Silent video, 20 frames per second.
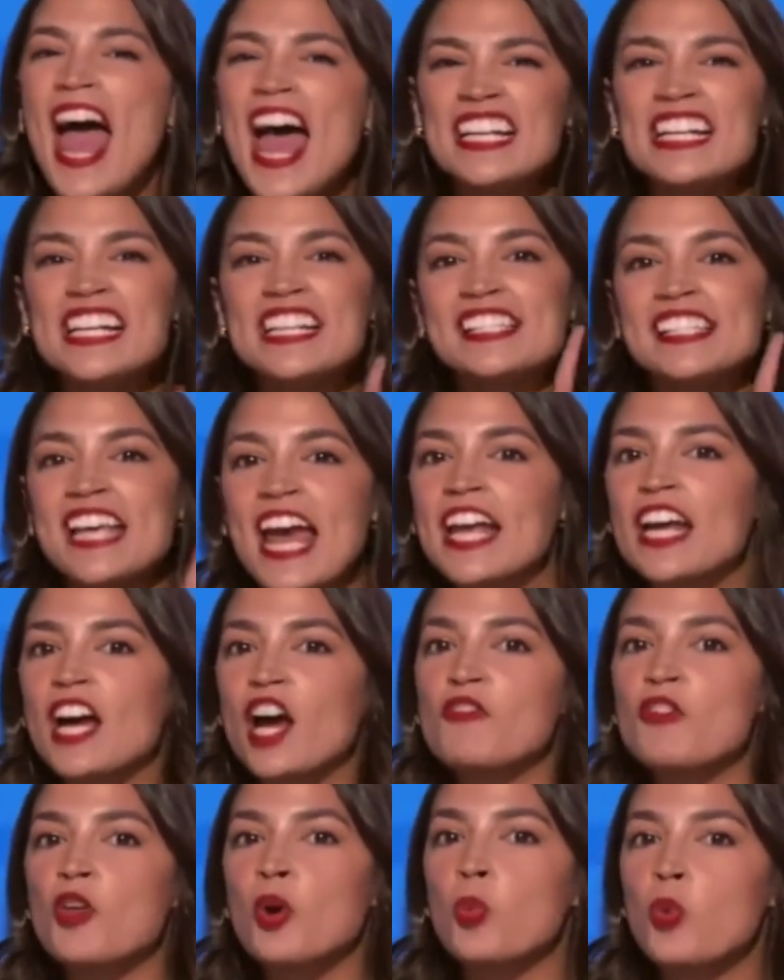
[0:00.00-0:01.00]
any
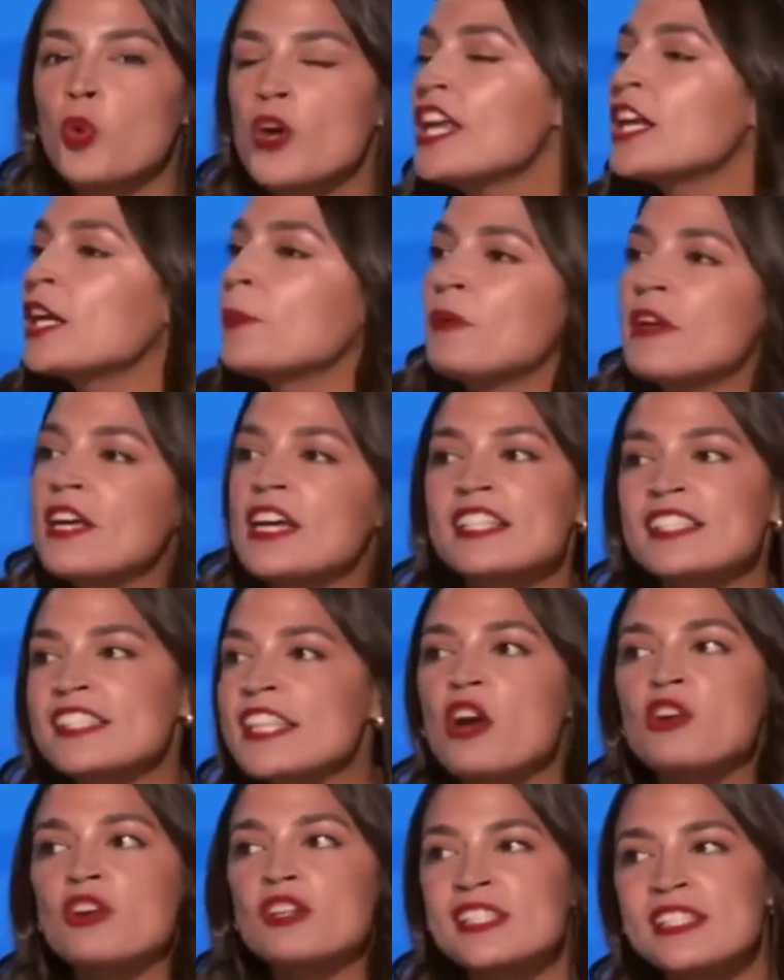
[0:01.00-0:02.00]
day of the week
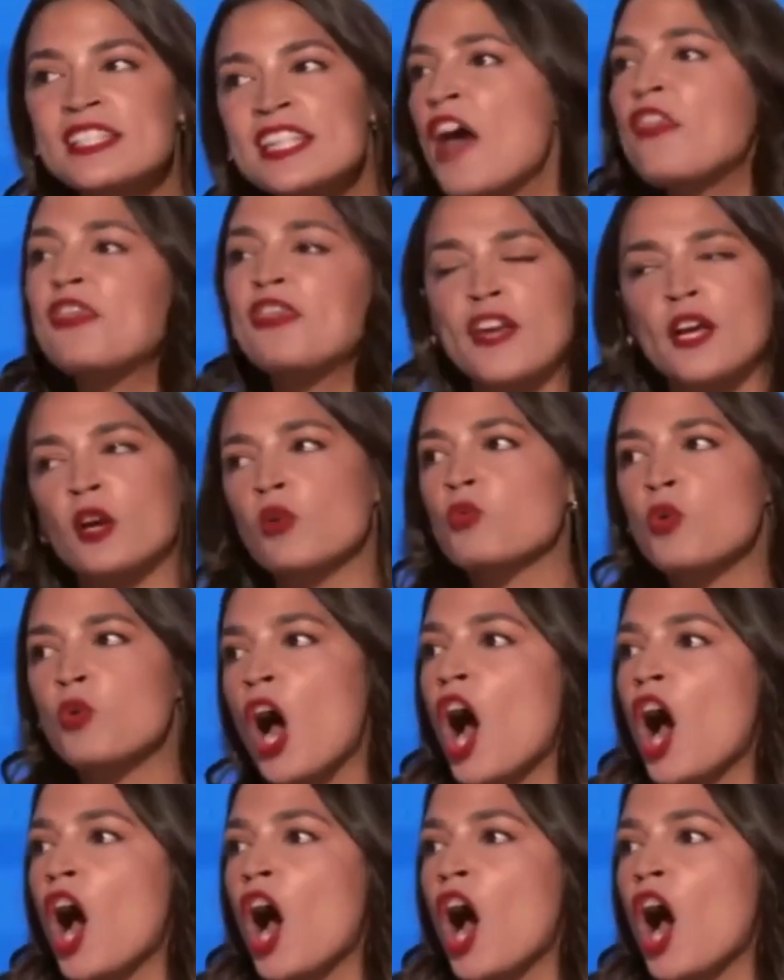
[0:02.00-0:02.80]
because there is nothing